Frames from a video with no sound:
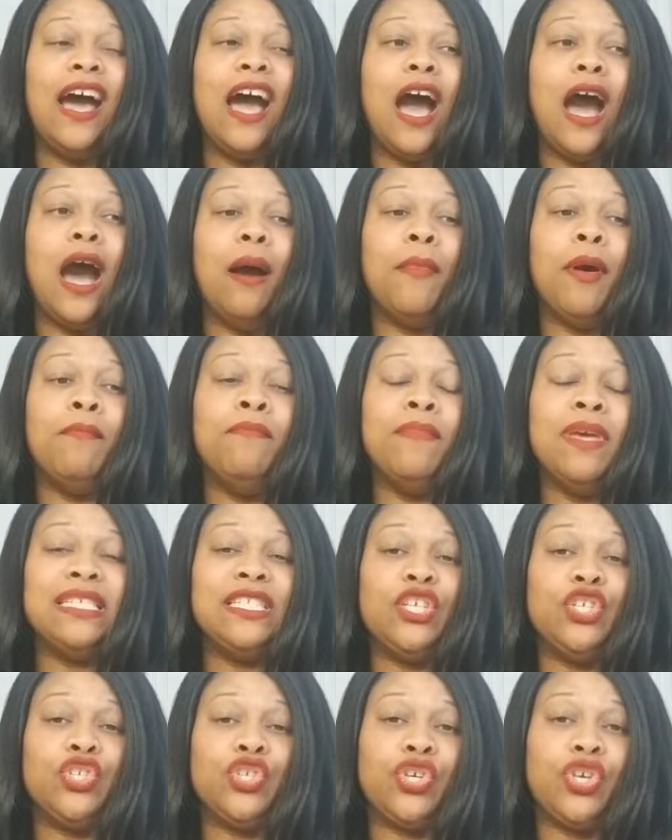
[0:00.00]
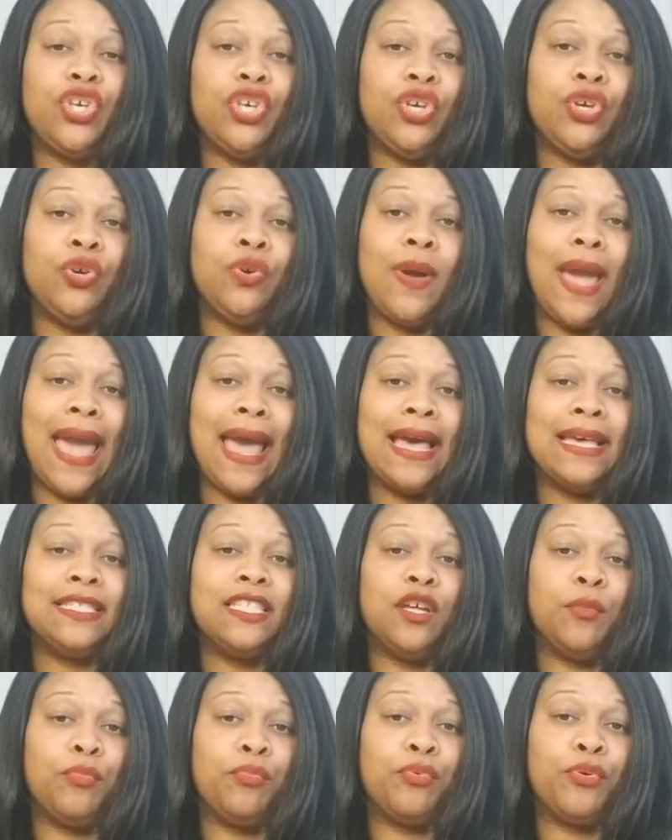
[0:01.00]
Um, Mrs. Q has
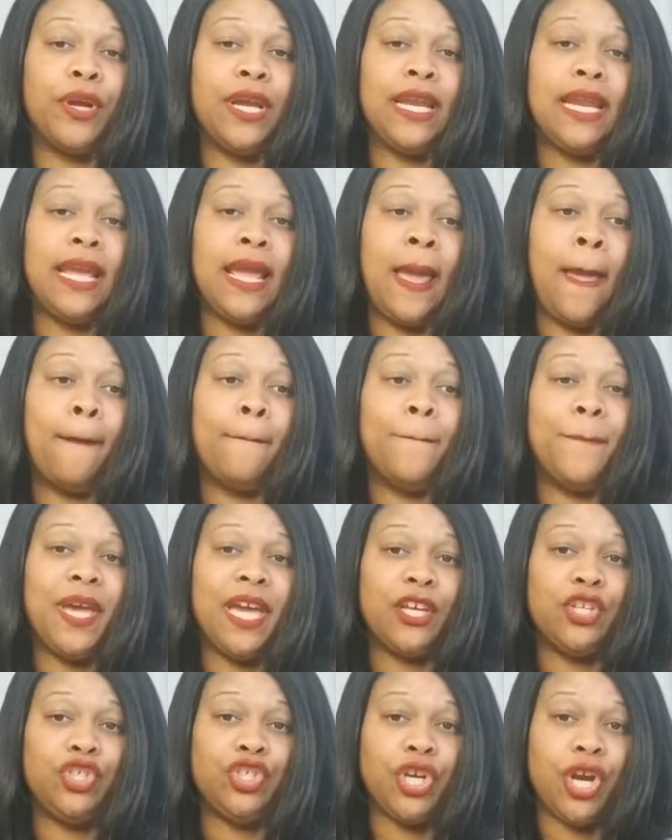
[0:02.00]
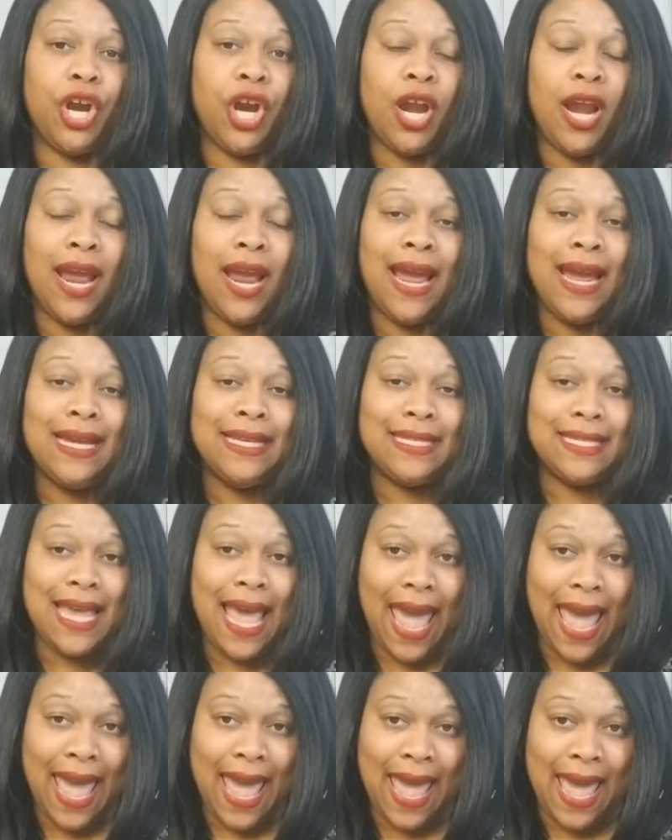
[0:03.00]
the pretty picture
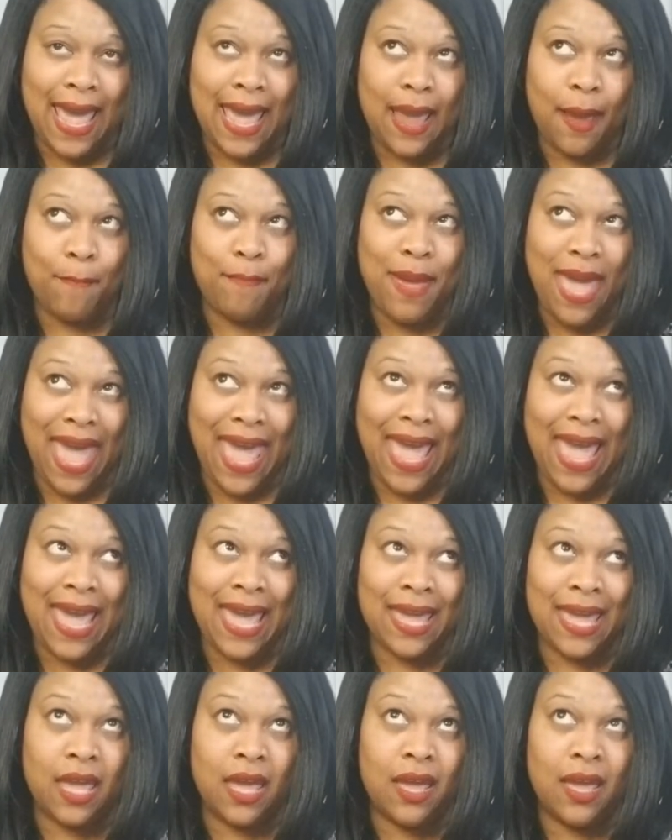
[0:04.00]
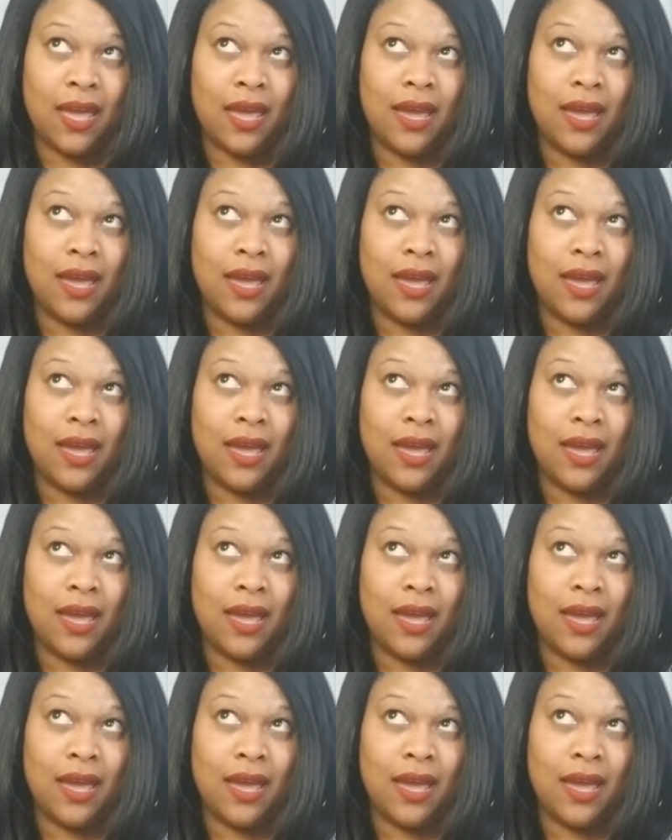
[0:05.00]
tag, bag,